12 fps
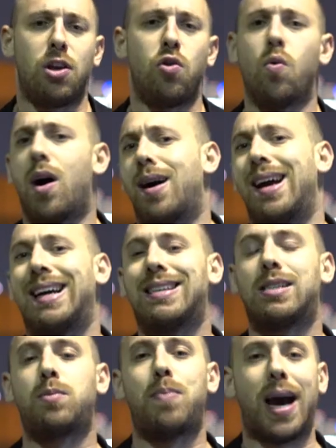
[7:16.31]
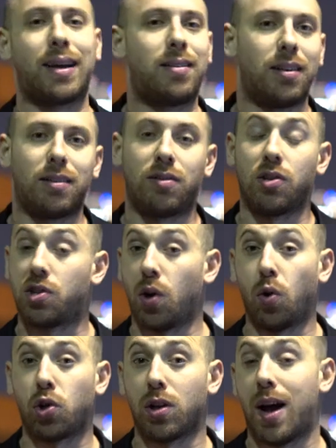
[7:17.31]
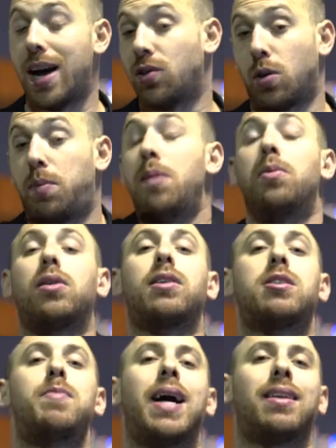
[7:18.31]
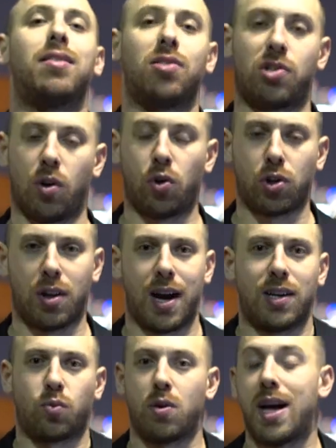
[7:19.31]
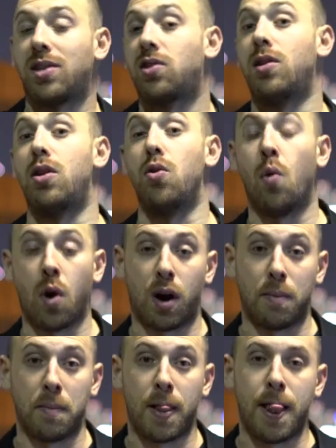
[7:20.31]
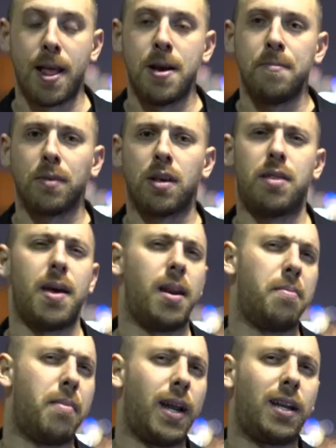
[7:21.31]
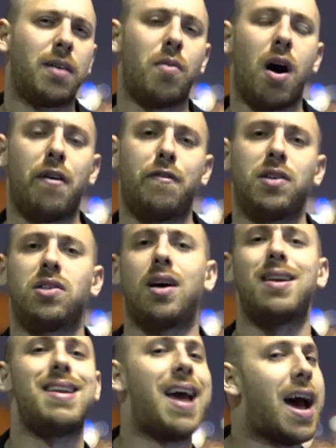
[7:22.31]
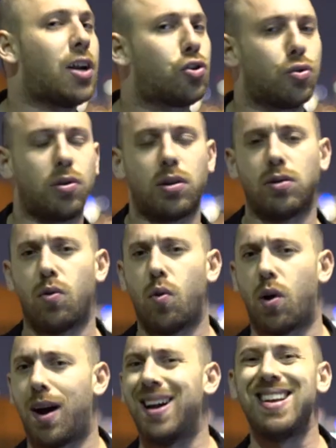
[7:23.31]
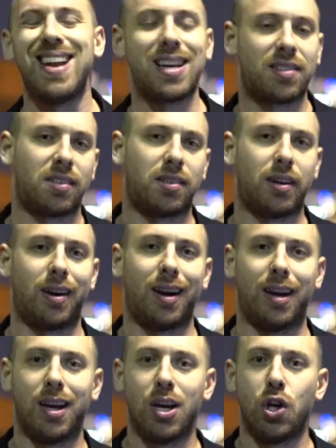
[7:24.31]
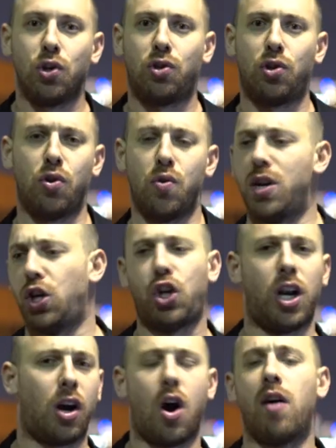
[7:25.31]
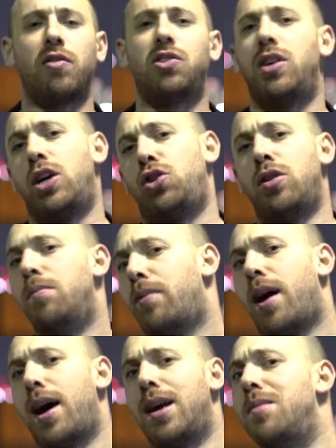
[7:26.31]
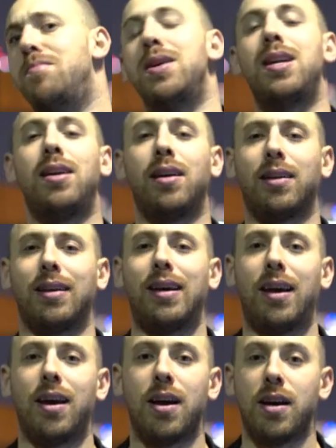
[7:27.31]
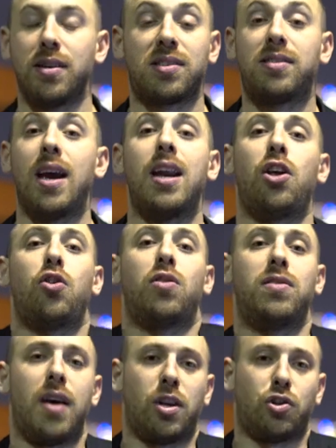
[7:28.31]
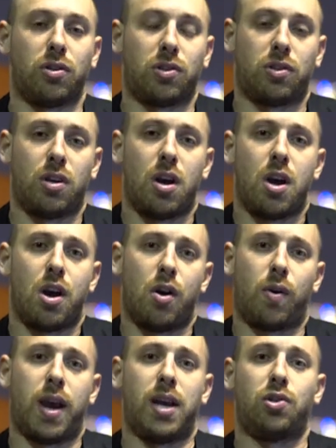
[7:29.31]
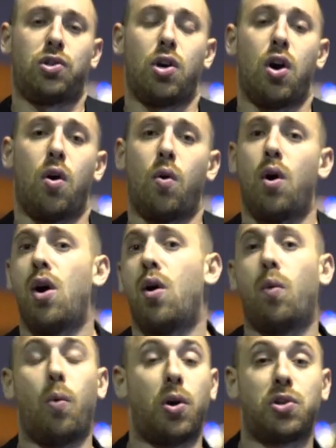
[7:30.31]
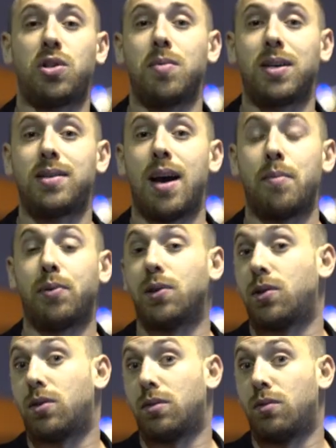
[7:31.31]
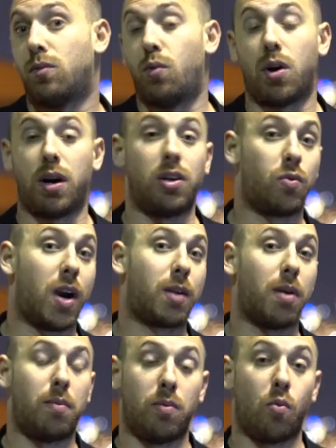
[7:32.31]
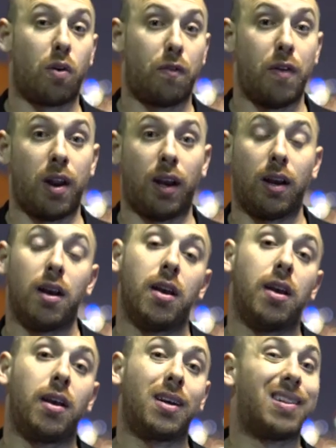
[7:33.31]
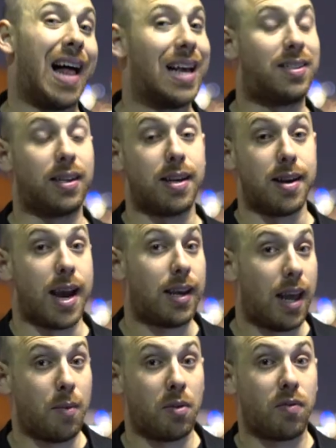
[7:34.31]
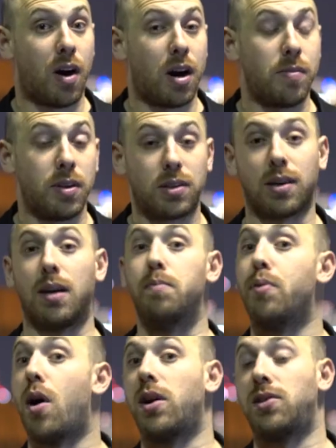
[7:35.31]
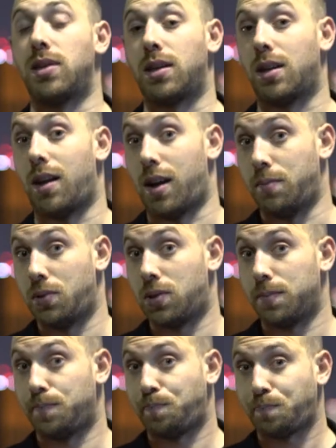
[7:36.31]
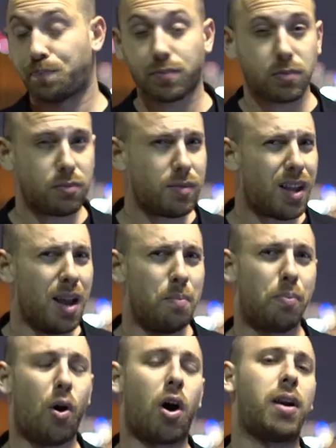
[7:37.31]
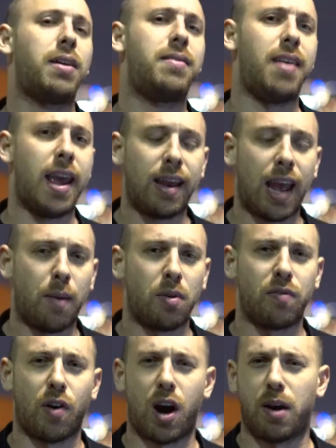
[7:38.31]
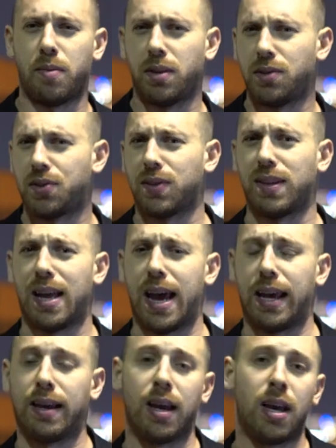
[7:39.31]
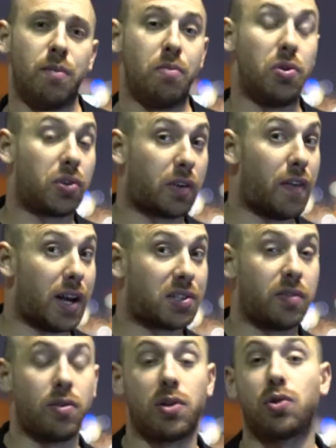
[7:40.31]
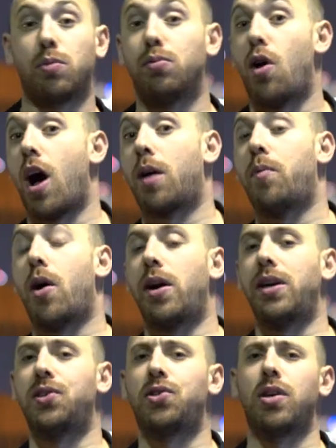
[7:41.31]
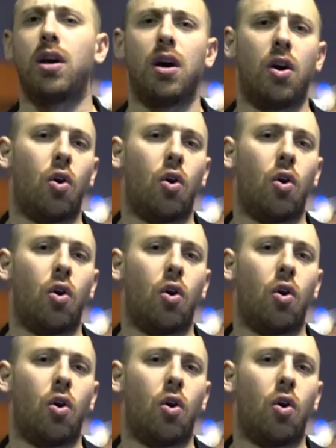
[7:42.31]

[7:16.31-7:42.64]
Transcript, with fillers: you are expected to socialize, or people are expected to socialize, where that's the norm, then it might come off as unnatural or unnecessary to initiate a conversation by immediately stating your intentions. Okay, so what are some examples where indirect might be more fitting? Classic night game environments like bars and clubs, party day game environments like music festivals or block parties,